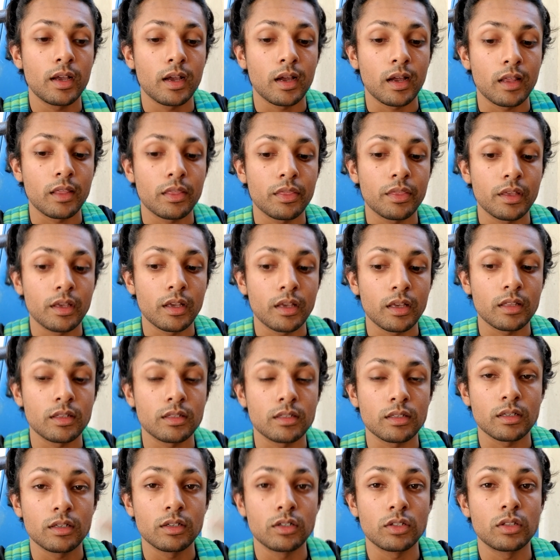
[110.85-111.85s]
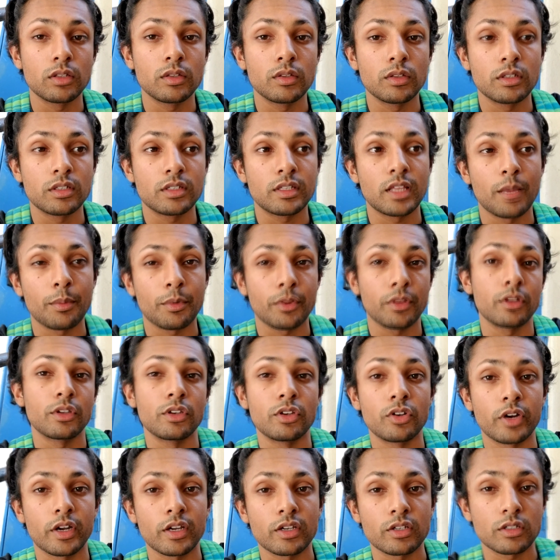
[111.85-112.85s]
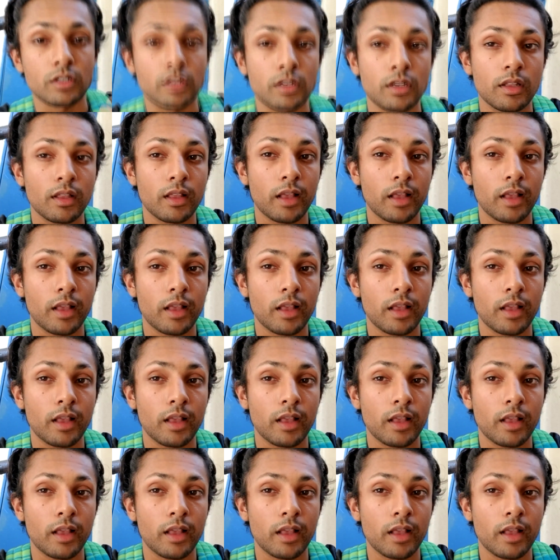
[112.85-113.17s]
I think it's a good step in the direction.